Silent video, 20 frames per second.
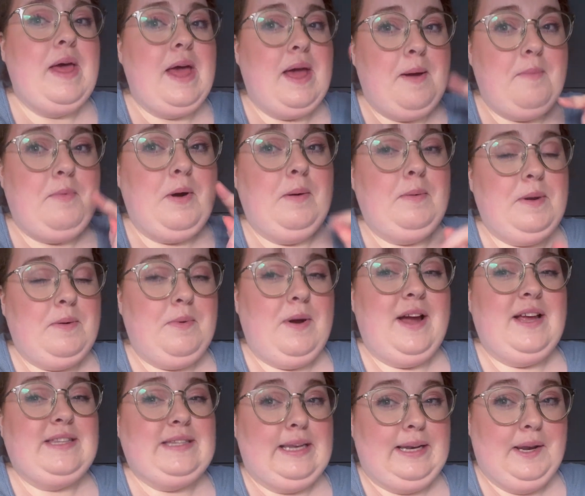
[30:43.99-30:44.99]
and probably why
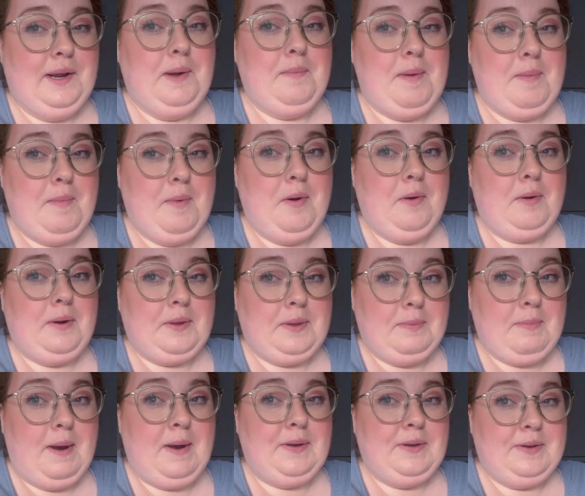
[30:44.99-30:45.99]
it's a little bit more
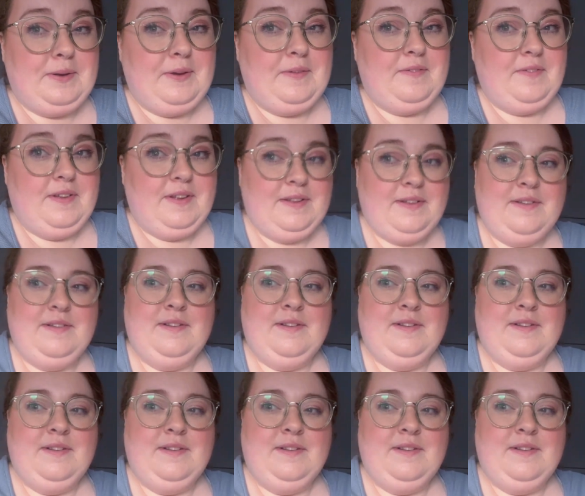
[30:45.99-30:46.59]
expensive.